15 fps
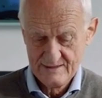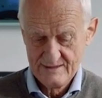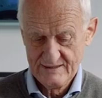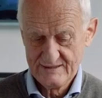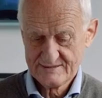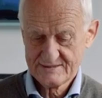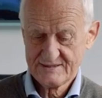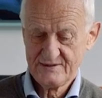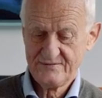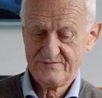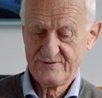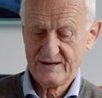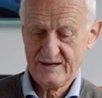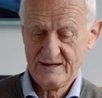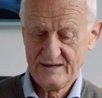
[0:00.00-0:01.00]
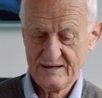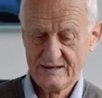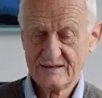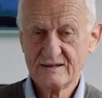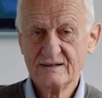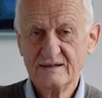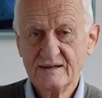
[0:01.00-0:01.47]
It's
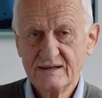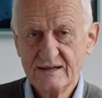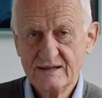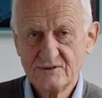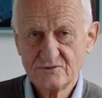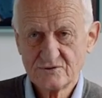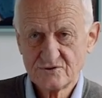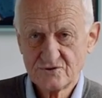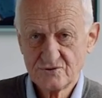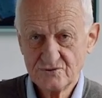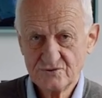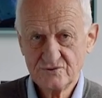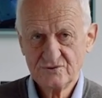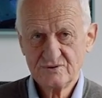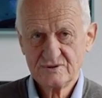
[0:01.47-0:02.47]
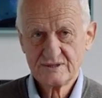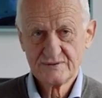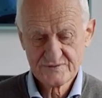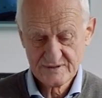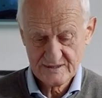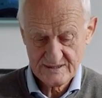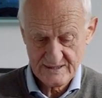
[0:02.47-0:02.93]
divided into 2
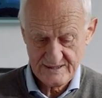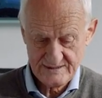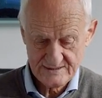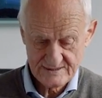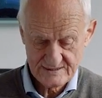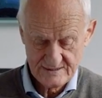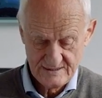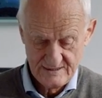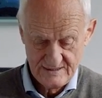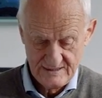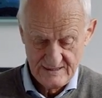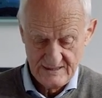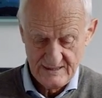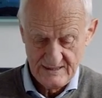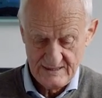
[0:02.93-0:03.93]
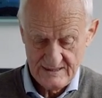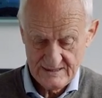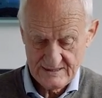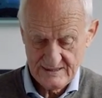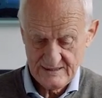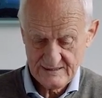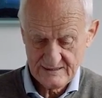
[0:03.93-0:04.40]
different kinds:
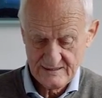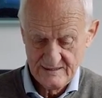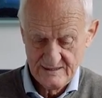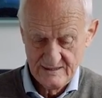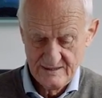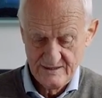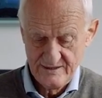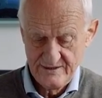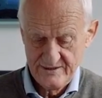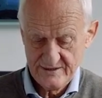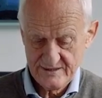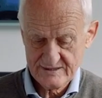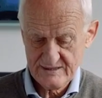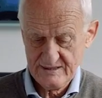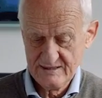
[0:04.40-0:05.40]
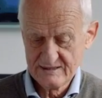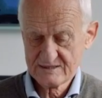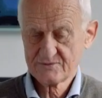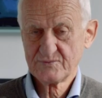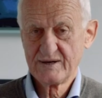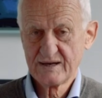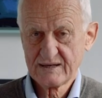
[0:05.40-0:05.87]
headache not
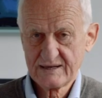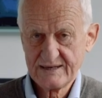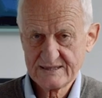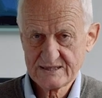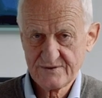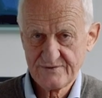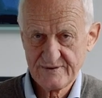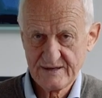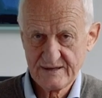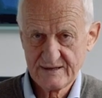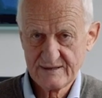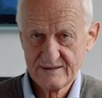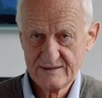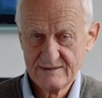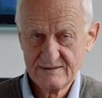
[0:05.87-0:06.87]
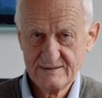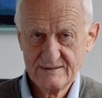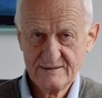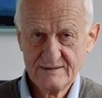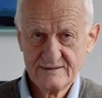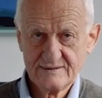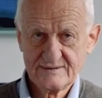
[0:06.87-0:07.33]
elsewhere classified.
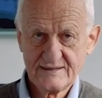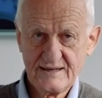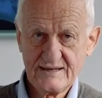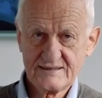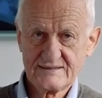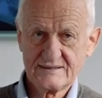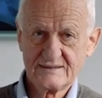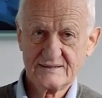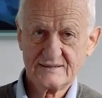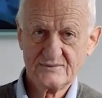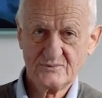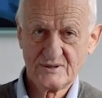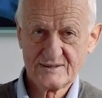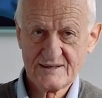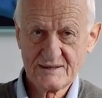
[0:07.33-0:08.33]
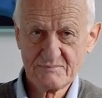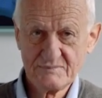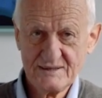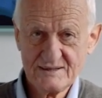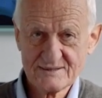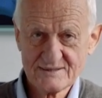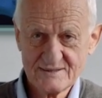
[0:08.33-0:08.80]
What that
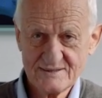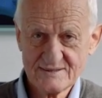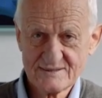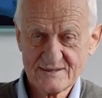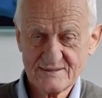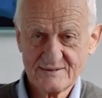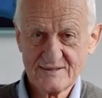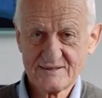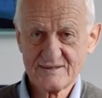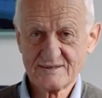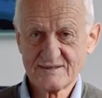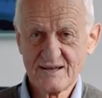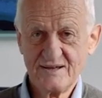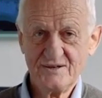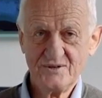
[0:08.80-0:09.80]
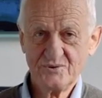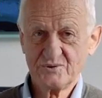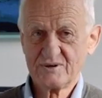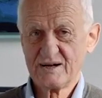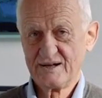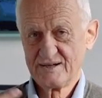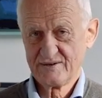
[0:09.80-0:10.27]
means is this is a new
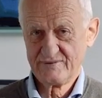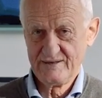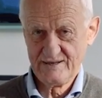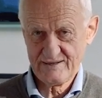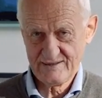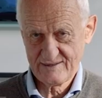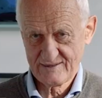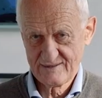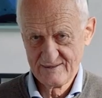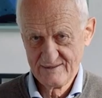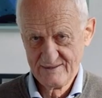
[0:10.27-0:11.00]
kind of headache.